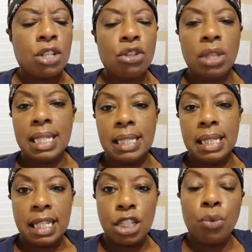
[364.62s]
So let's
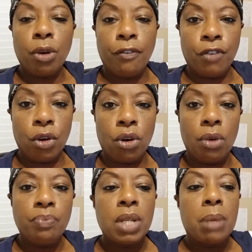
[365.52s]
say it's a
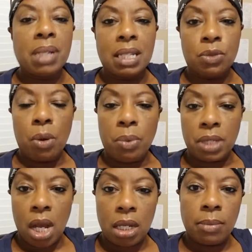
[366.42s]
referral, because what we're
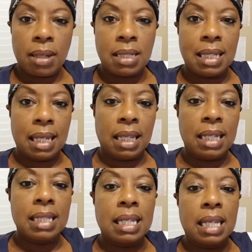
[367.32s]
talking about today,
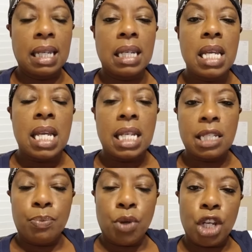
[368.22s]
ladies, again,
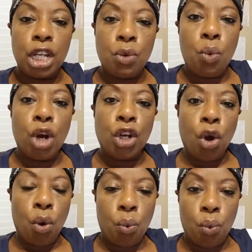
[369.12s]
is booking
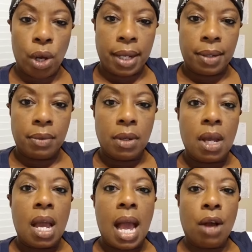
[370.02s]
101,
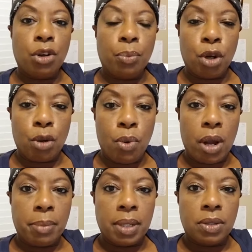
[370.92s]
how to book
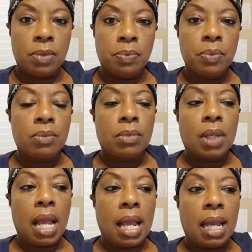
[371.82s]
appointments.
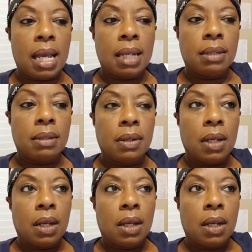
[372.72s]
And